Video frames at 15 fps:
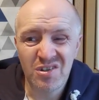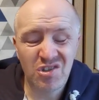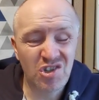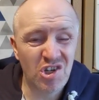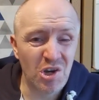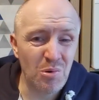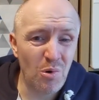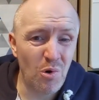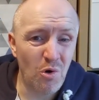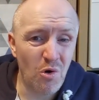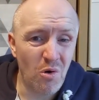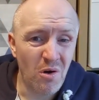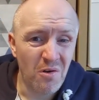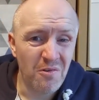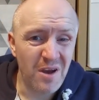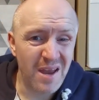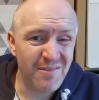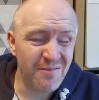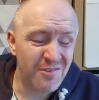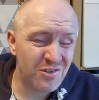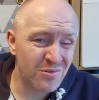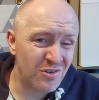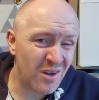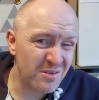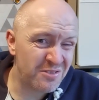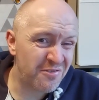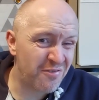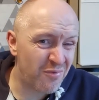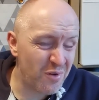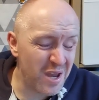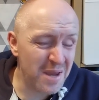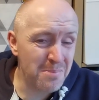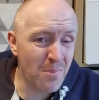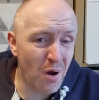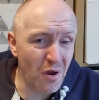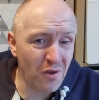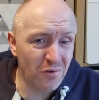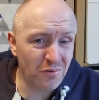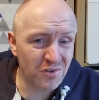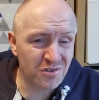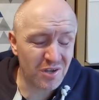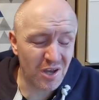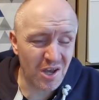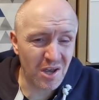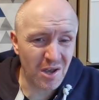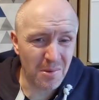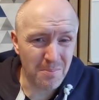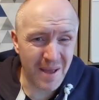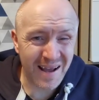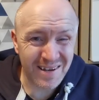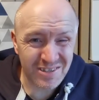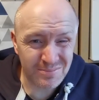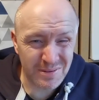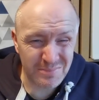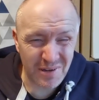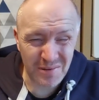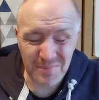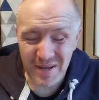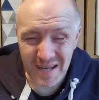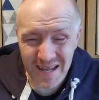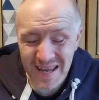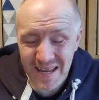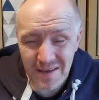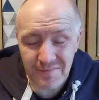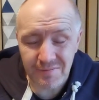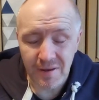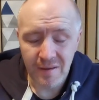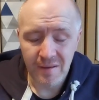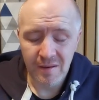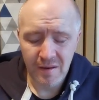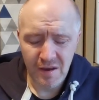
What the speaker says: 2 or even sometimes 3 miles maximum, I believe,